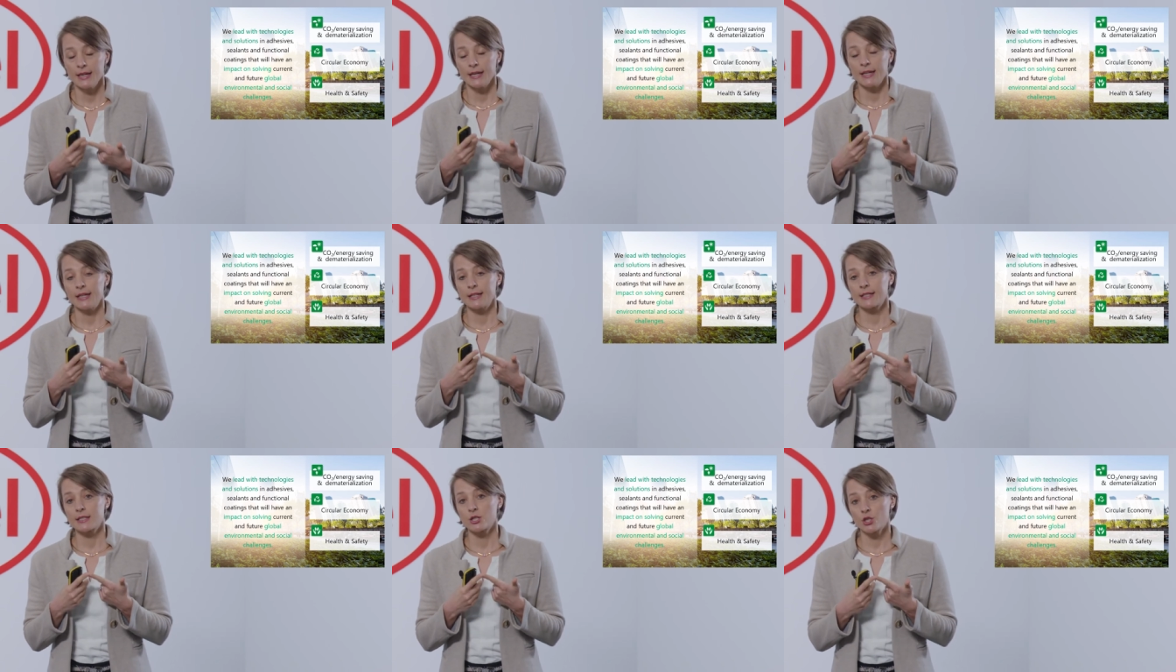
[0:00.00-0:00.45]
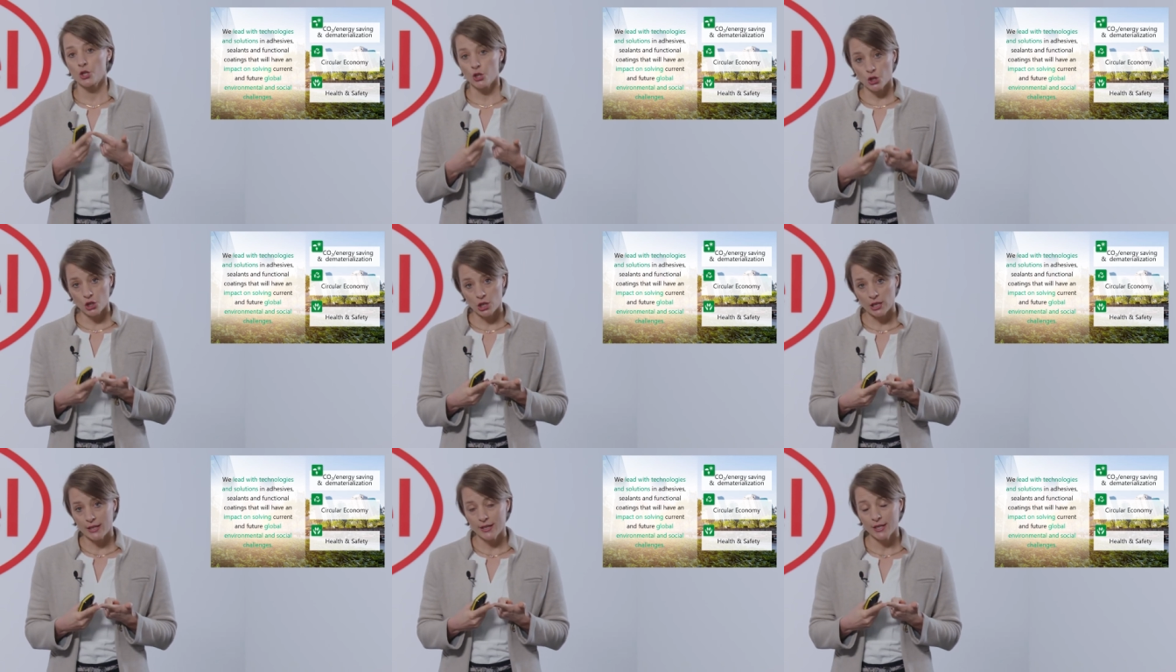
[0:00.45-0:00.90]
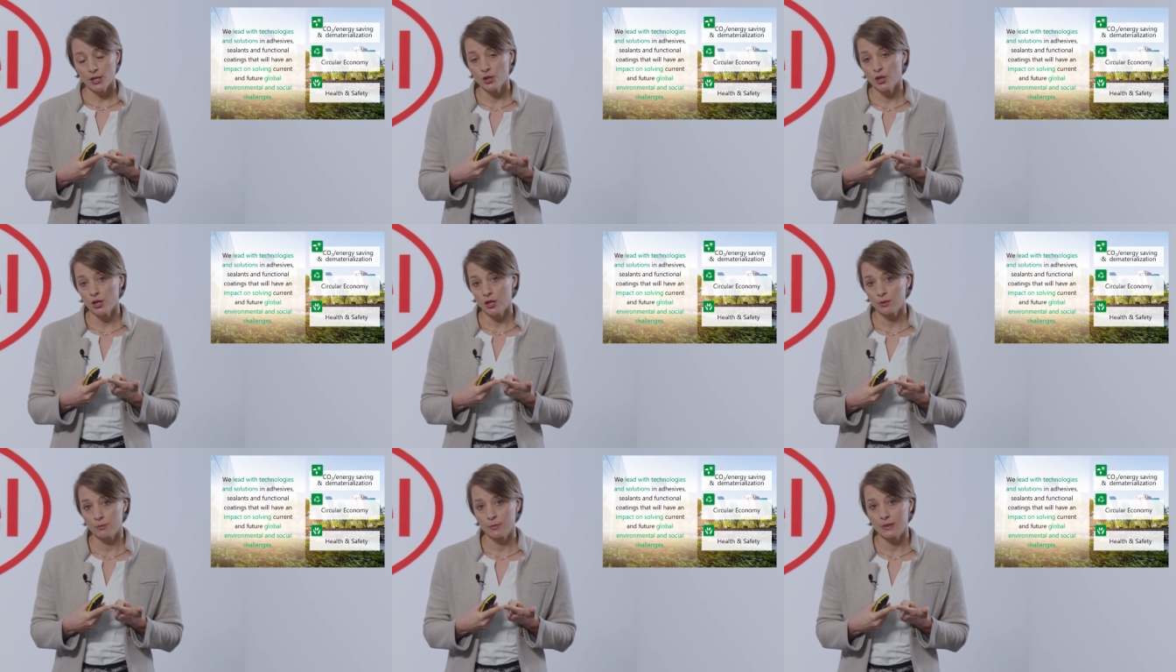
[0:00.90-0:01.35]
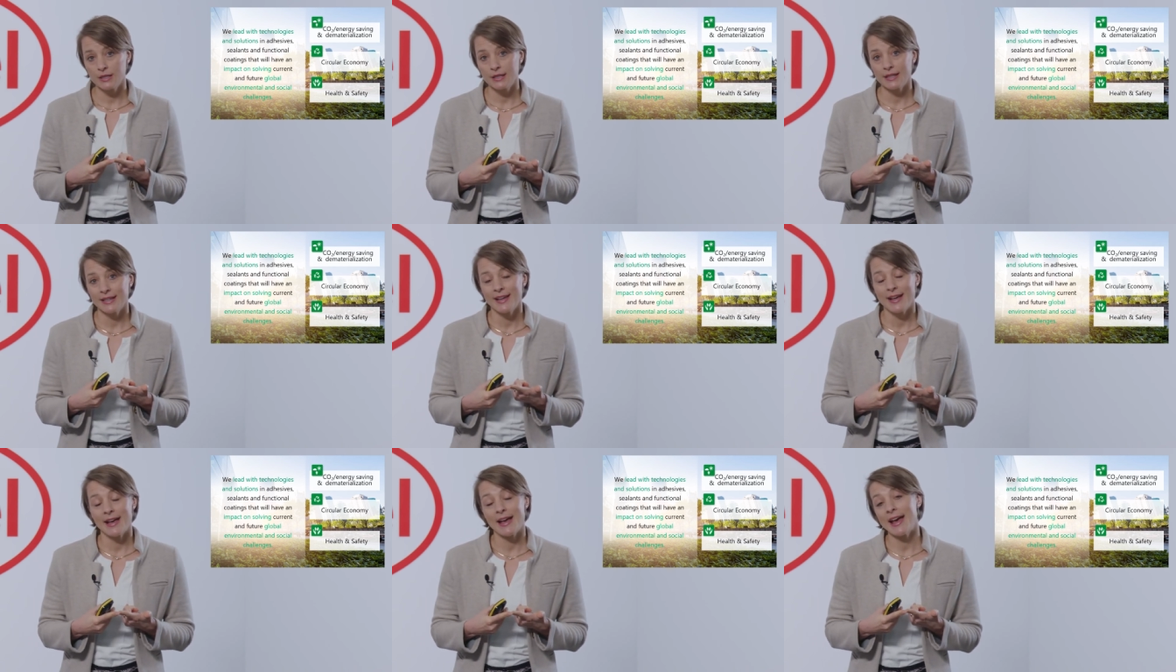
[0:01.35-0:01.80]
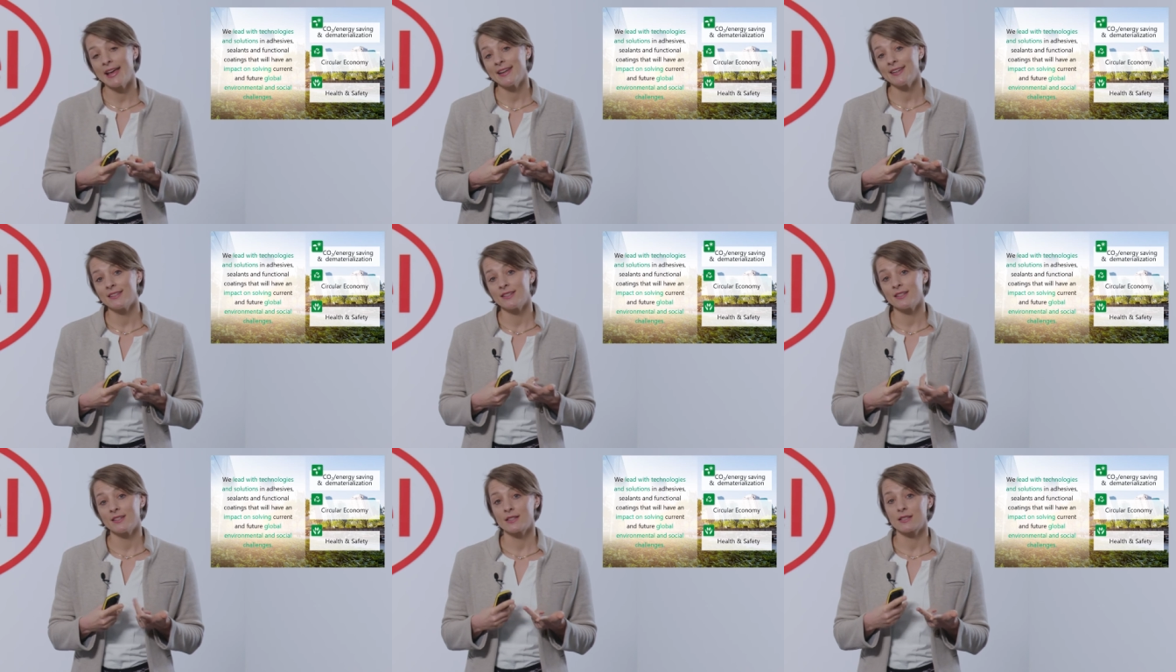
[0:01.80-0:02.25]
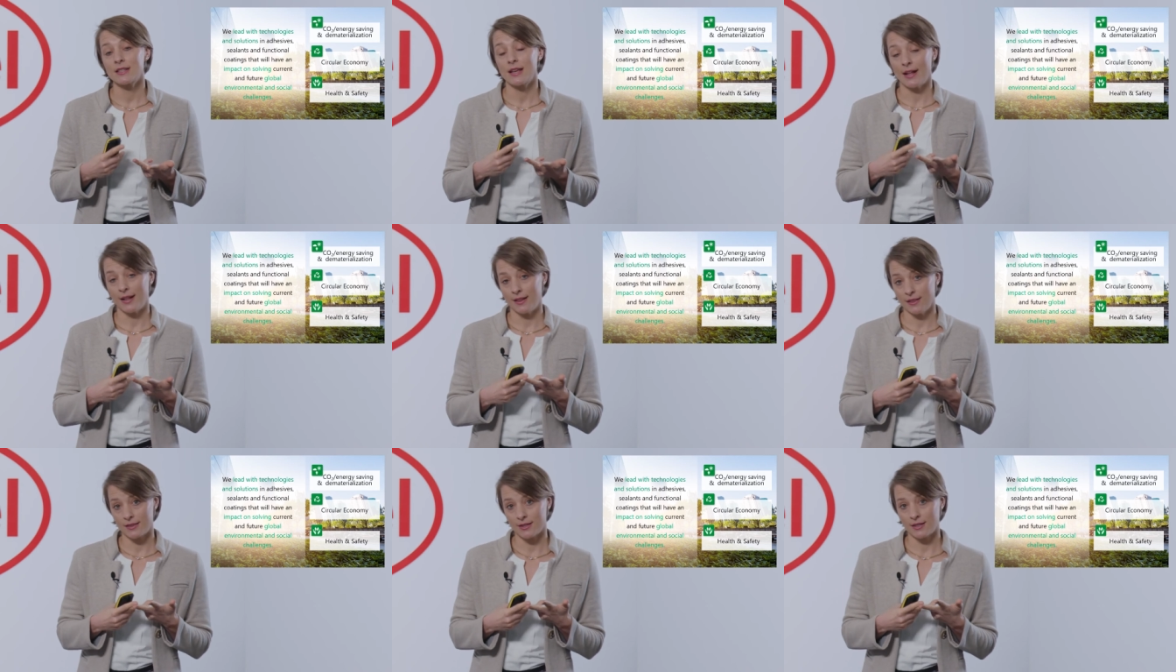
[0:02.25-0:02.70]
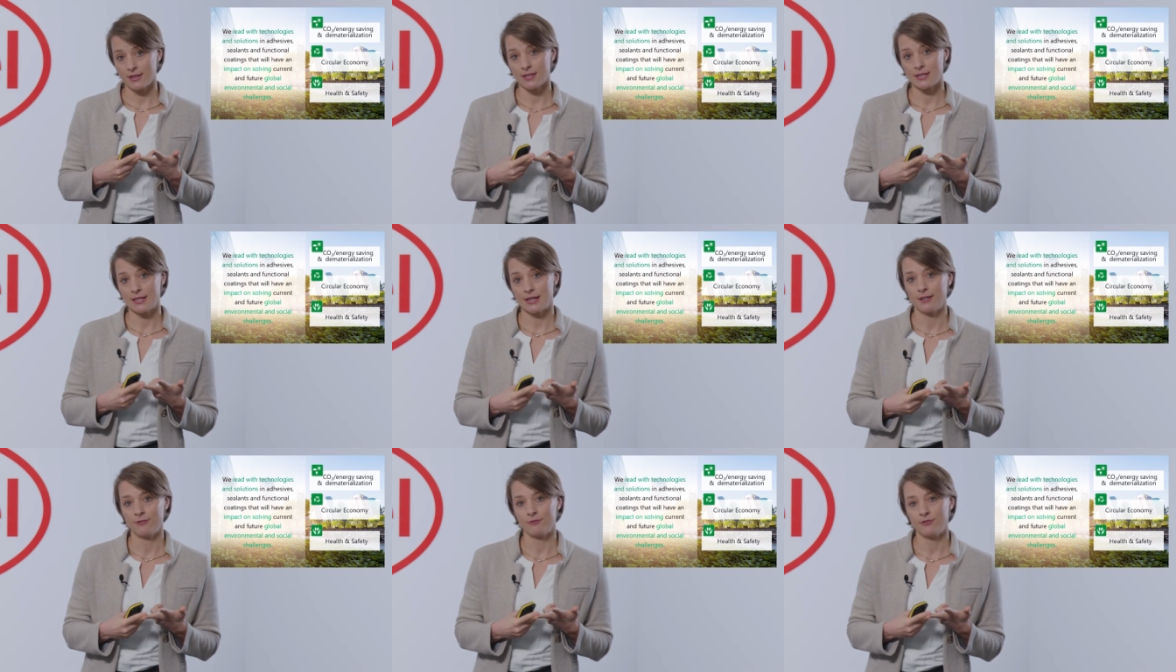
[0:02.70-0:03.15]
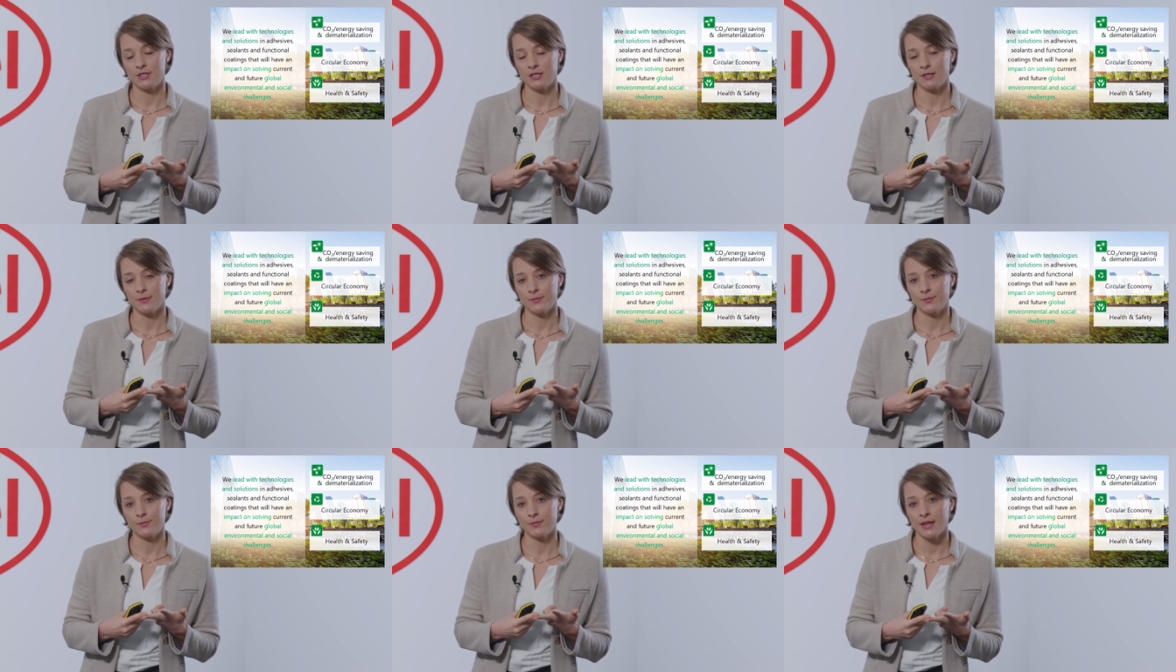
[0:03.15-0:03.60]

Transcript: it's circular economy, and it is health and safety.